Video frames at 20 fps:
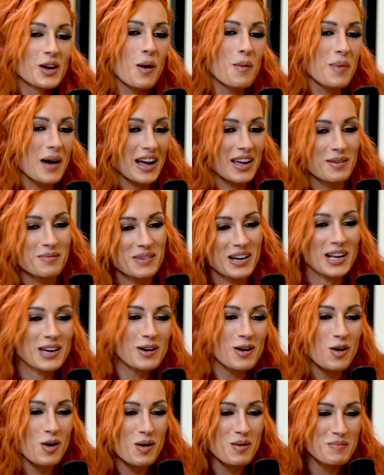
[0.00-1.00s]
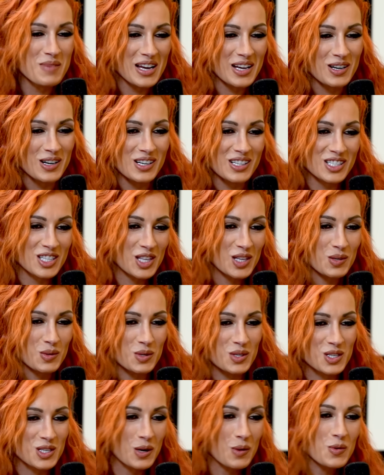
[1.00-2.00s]
go back and be like, oh my gosh, this
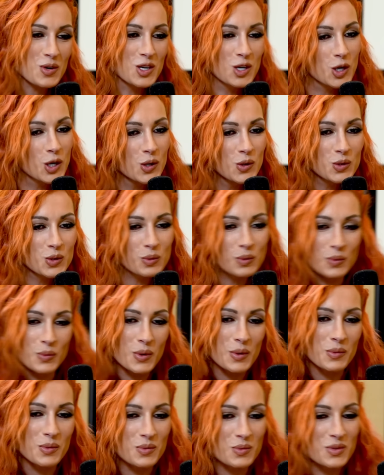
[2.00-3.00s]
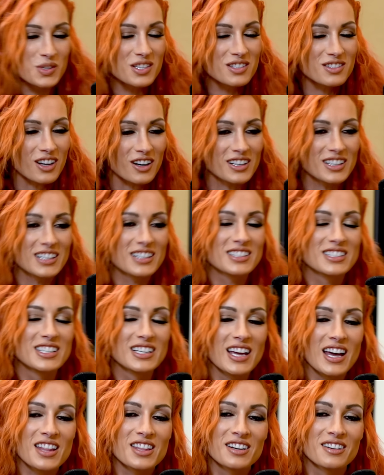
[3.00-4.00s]
was so cute when we started
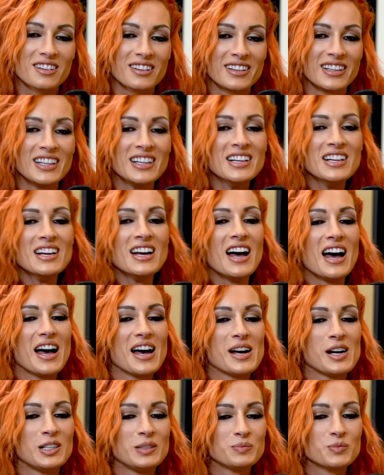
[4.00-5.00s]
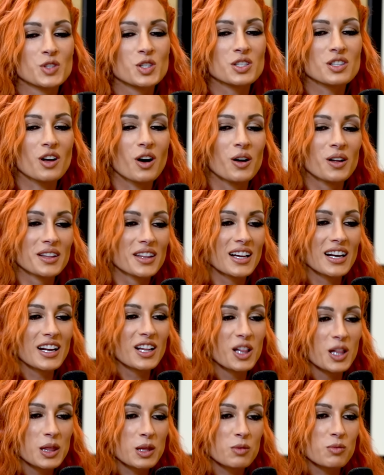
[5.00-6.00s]
together, and um, just all the
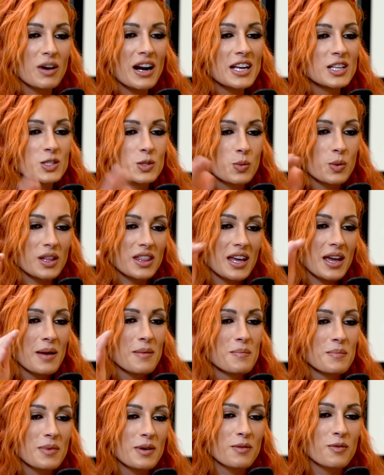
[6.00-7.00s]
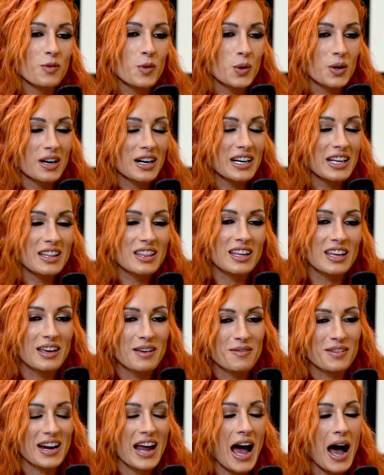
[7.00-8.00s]
little threads with him before anything
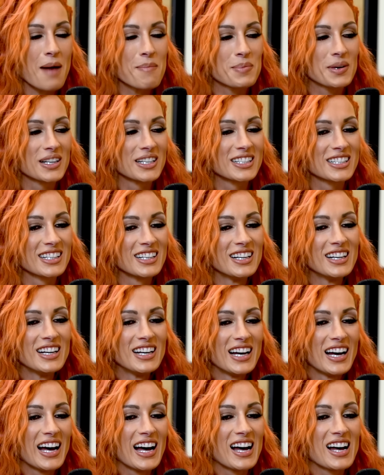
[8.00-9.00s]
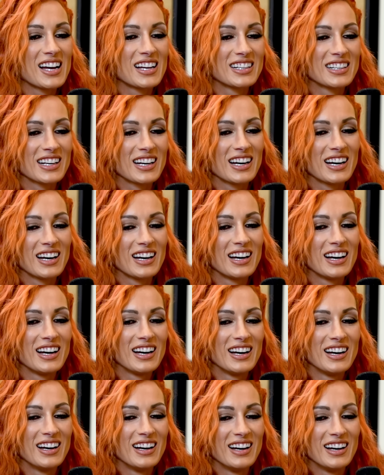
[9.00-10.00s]
even happened, and uh,
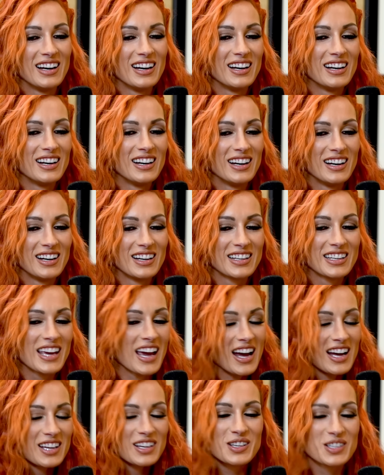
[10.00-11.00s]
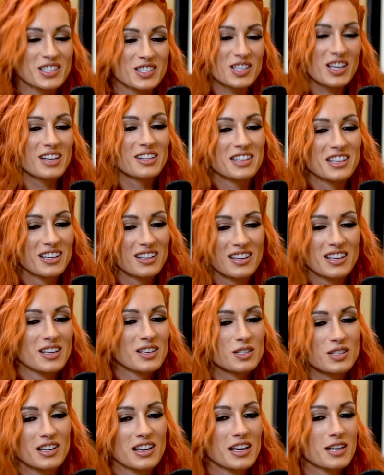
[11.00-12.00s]
yeah,
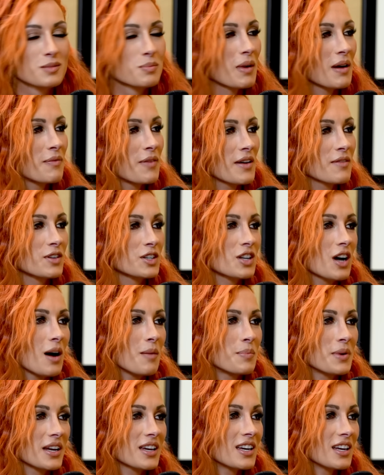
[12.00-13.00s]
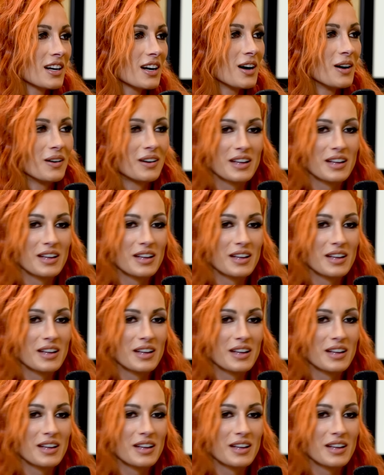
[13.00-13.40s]
he's he's my favorite topic, you know,